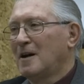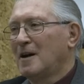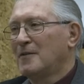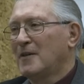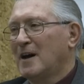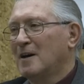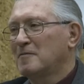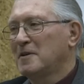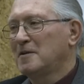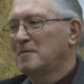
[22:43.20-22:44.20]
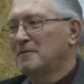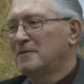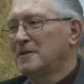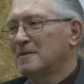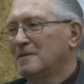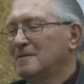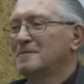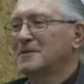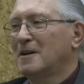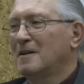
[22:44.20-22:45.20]
And that made me feel
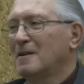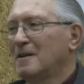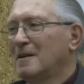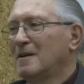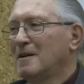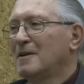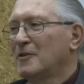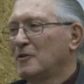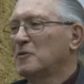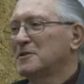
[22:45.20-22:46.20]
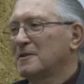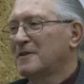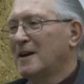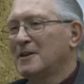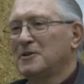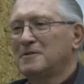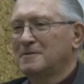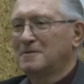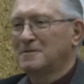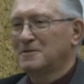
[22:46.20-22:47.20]
that there was a value
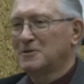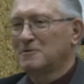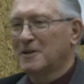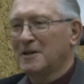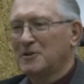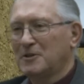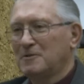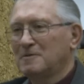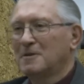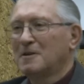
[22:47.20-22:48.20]
to what I do,